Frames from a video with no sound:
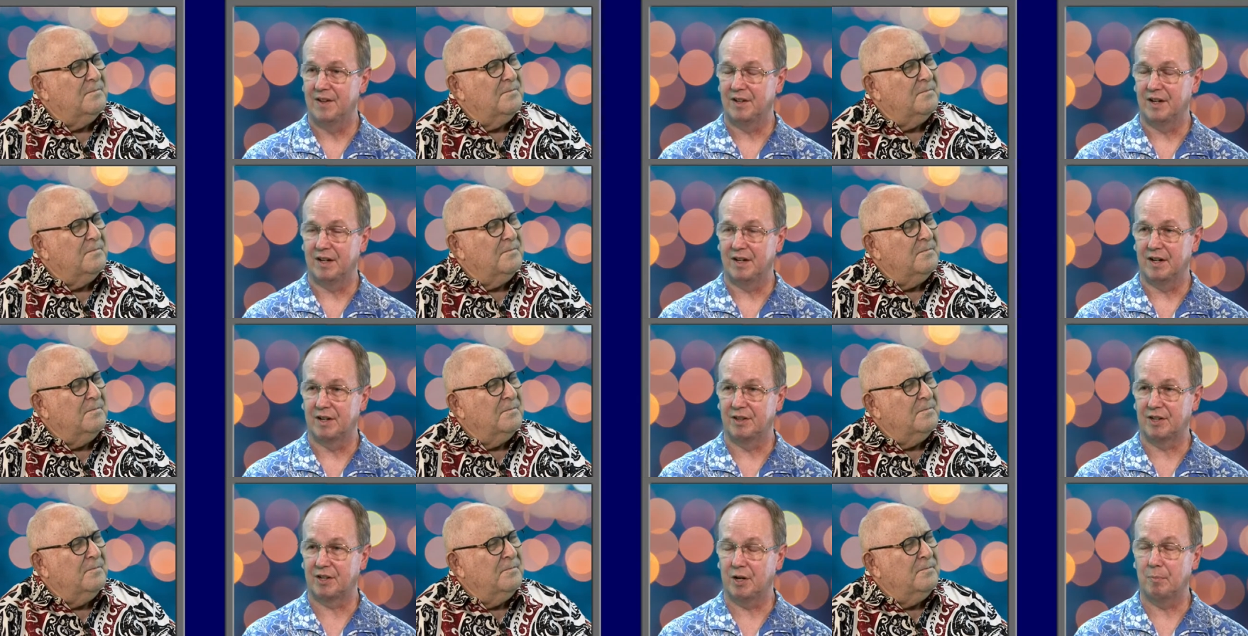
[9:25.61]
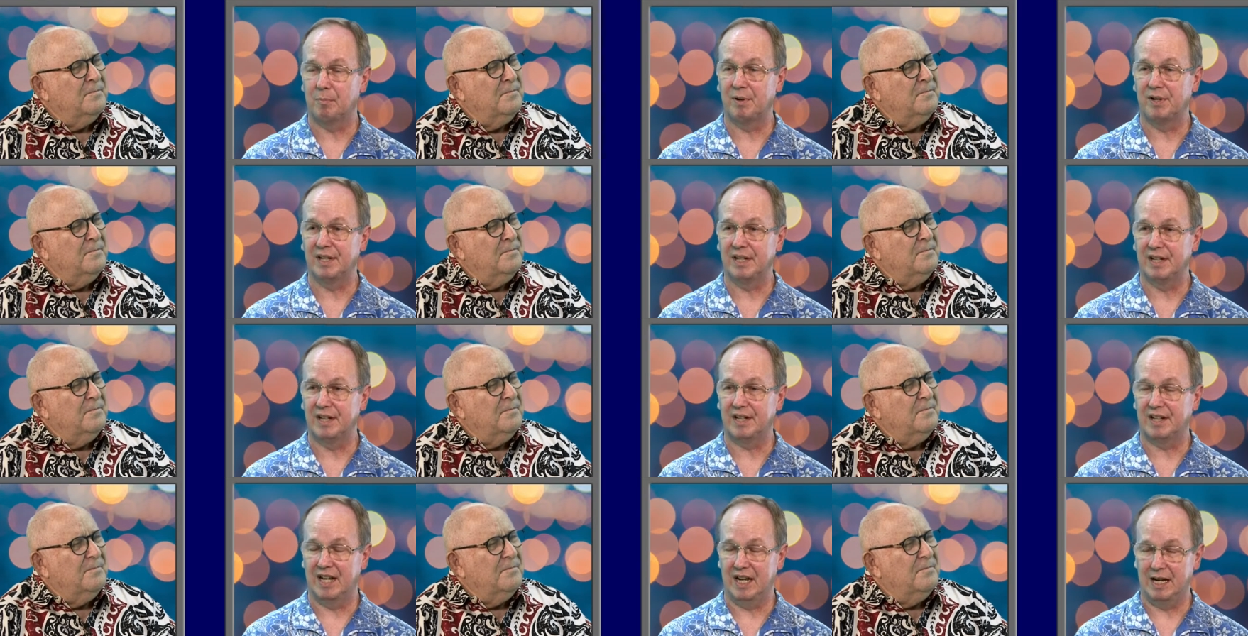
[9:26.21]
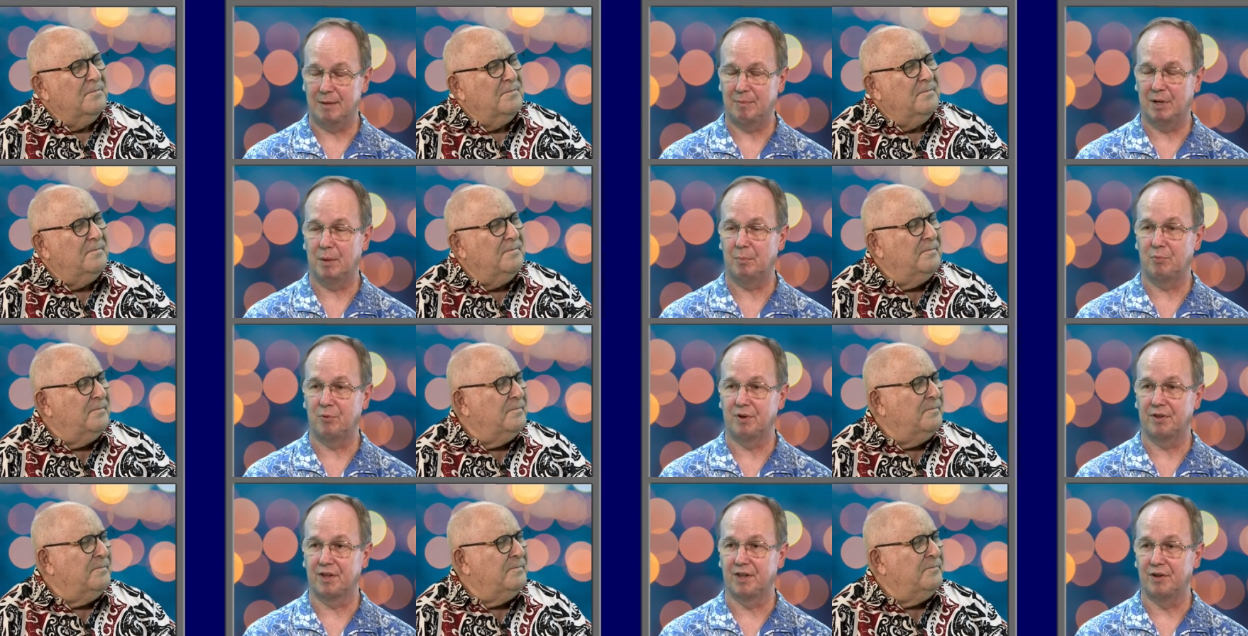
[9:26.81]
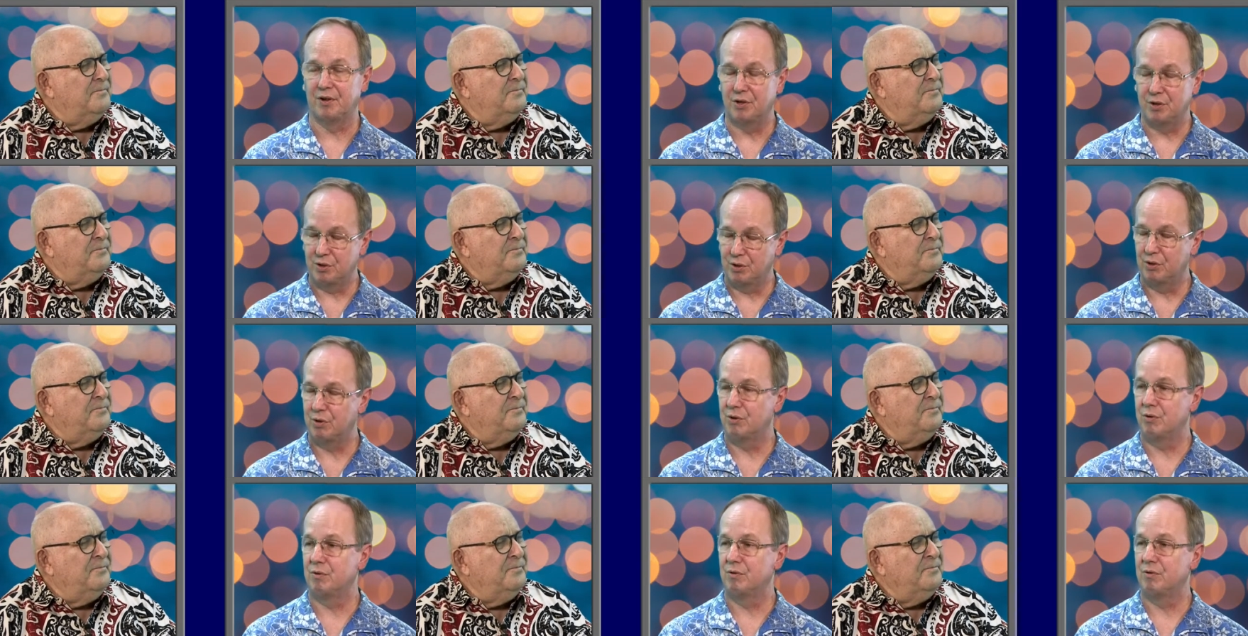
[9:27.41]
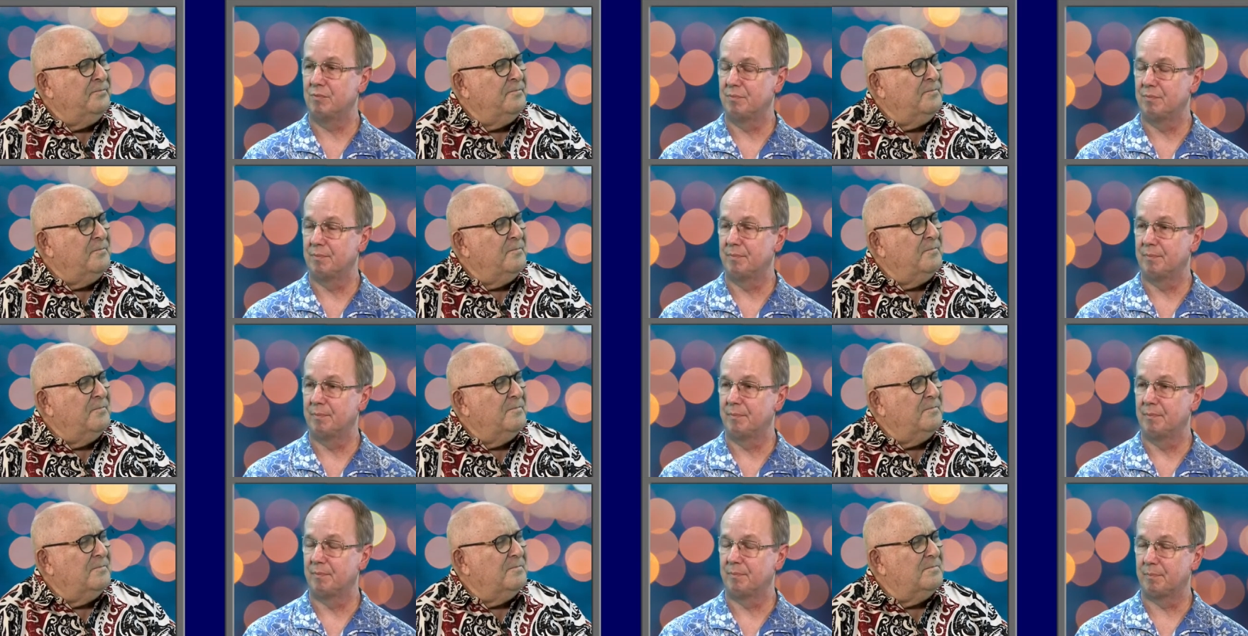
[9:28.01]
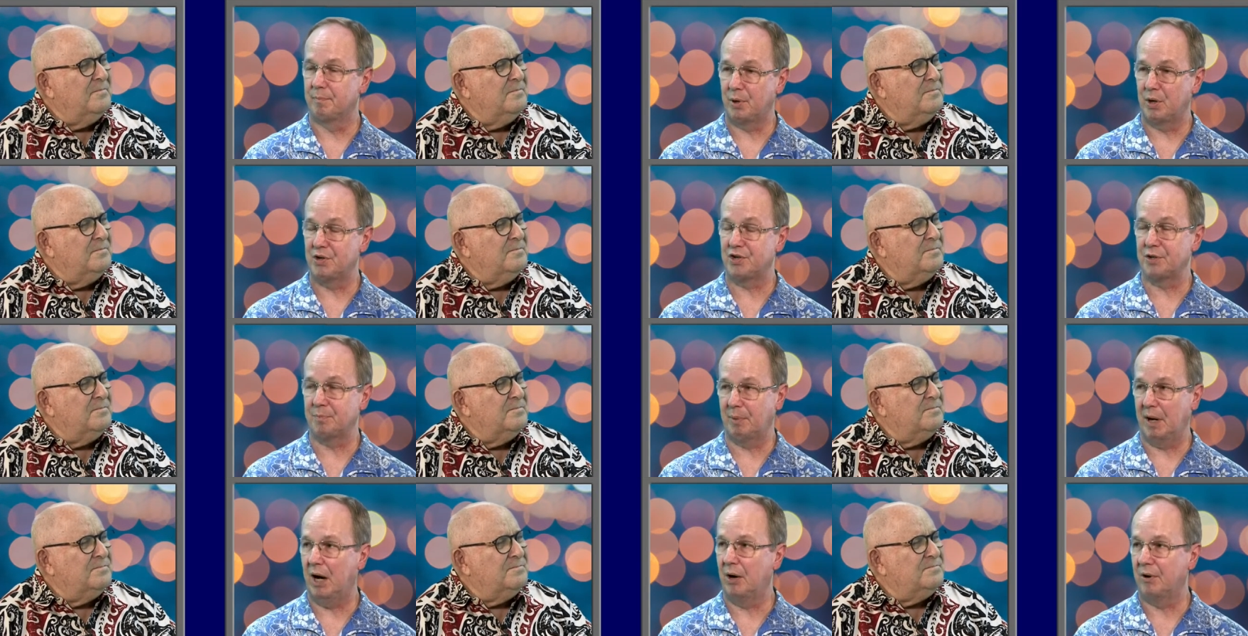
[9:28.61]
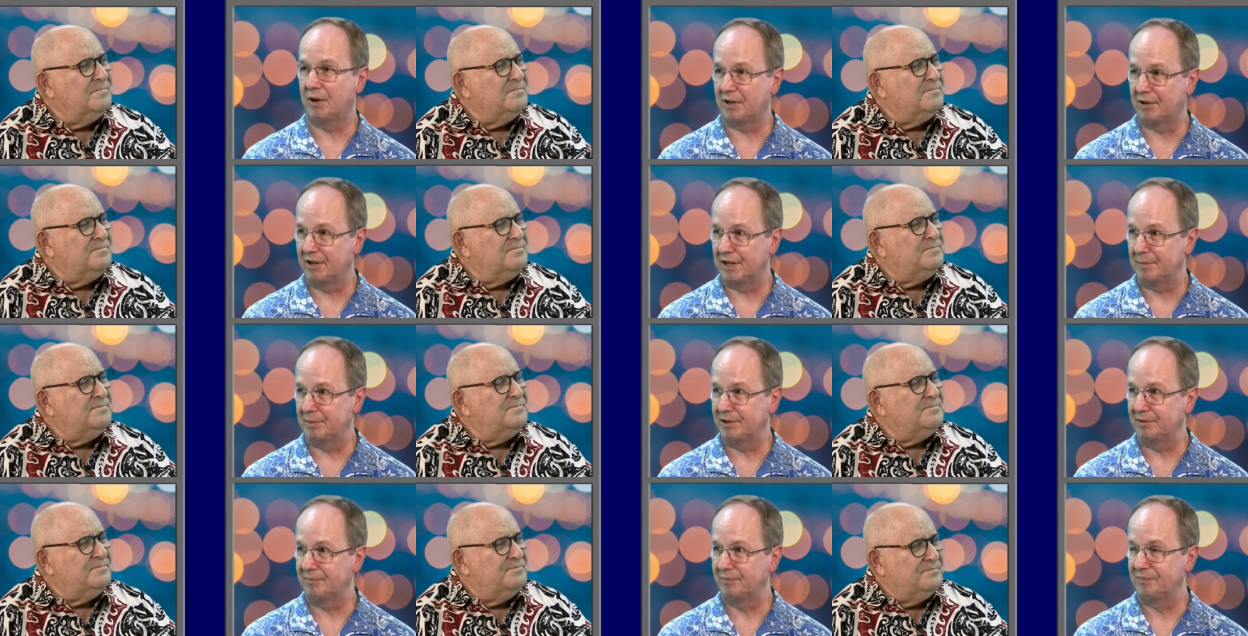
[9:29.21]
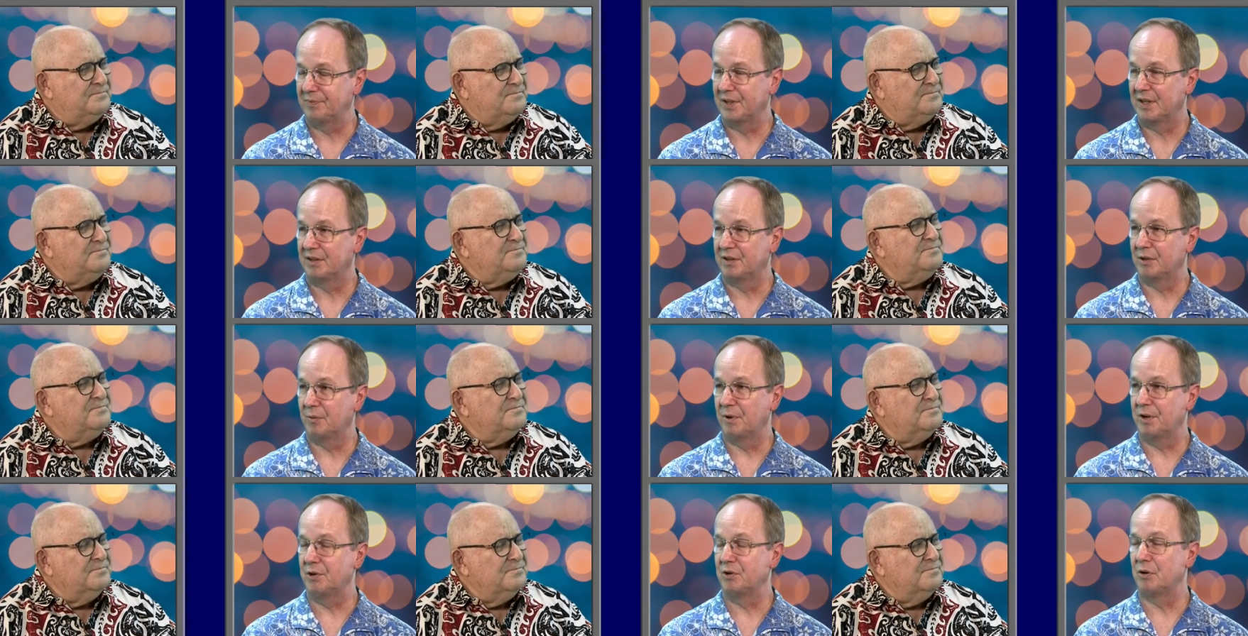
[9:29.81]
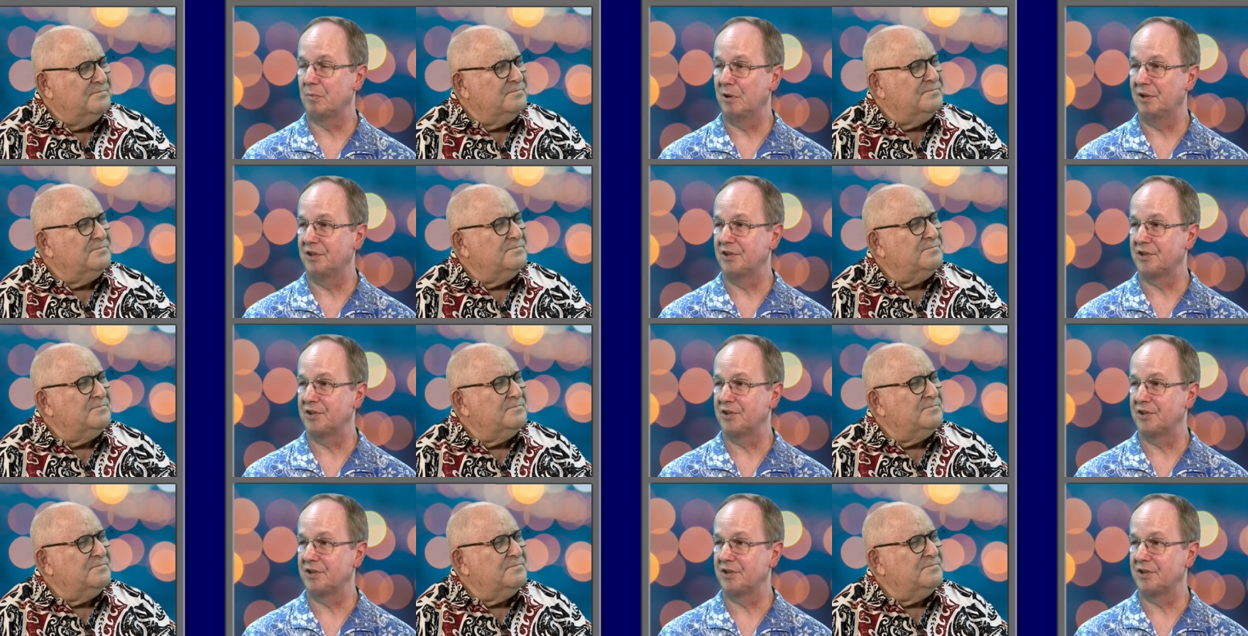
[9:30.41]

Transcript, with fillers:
Speaker 1: uh, the company came up with a new purchase power agreement, the renewable